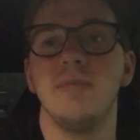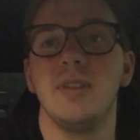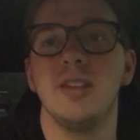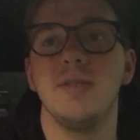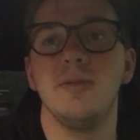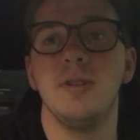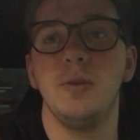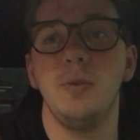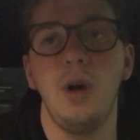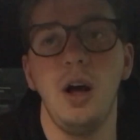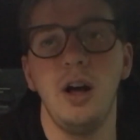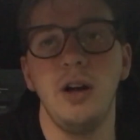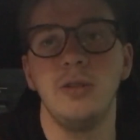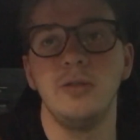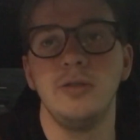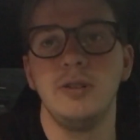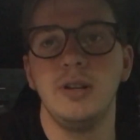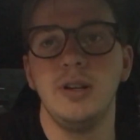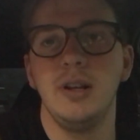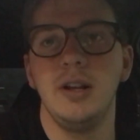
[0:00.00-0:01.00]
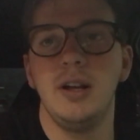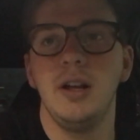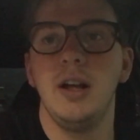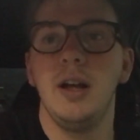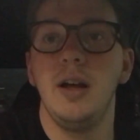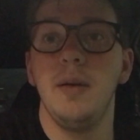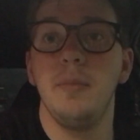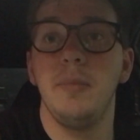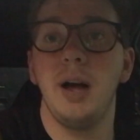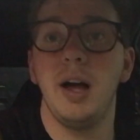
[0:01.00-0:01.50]
It's been a while,
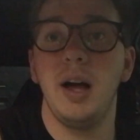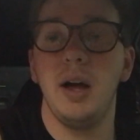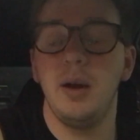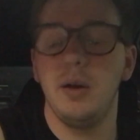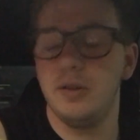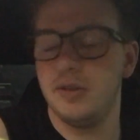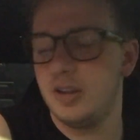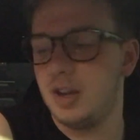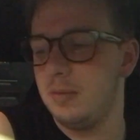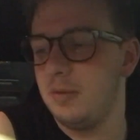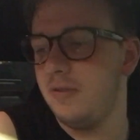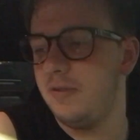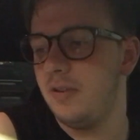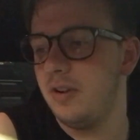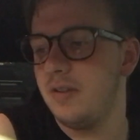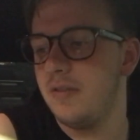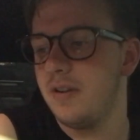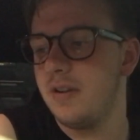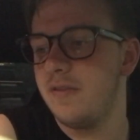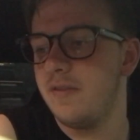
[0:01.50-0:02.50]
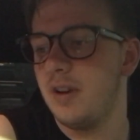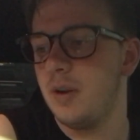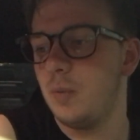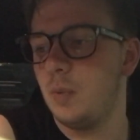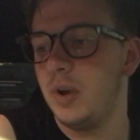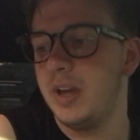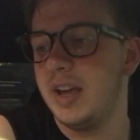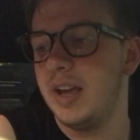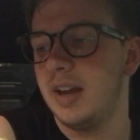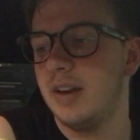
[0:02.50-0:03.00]
but it's going to be a very, very fun
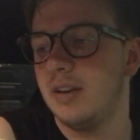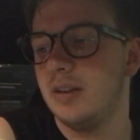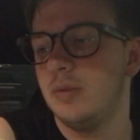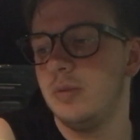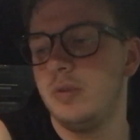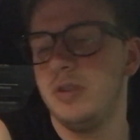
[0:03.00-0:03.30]
weekend,